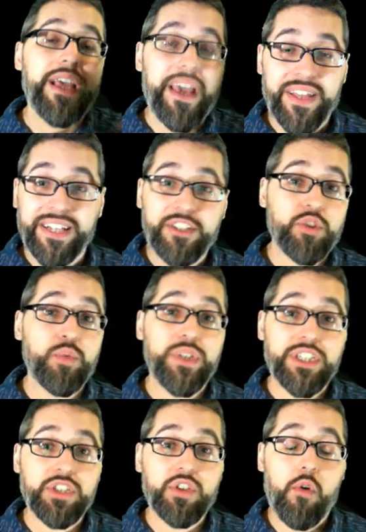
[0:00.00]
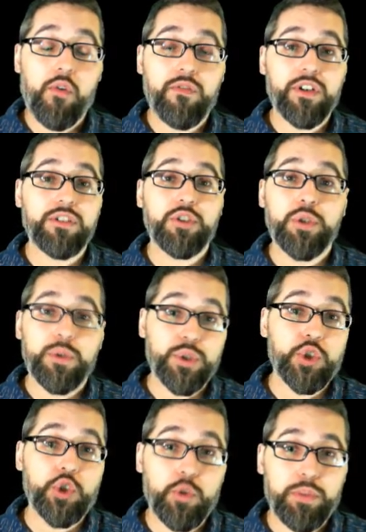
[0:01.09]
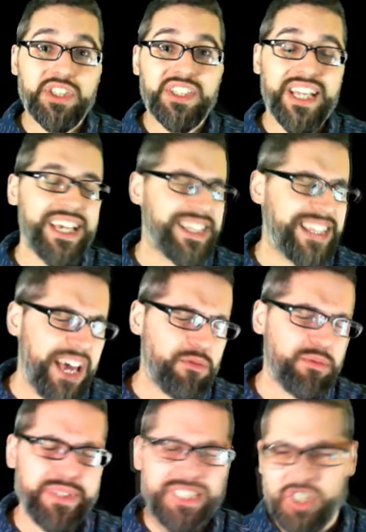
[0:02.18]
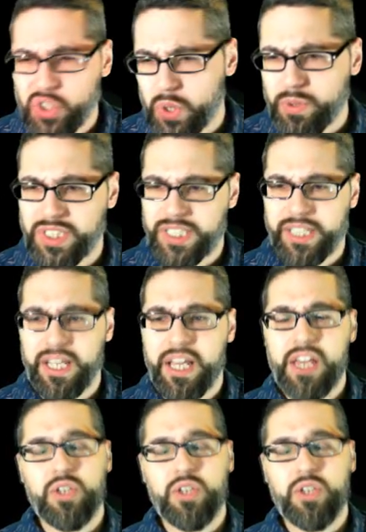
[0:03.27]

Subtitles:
and then switches over to Super Saiyan. That would be so sick.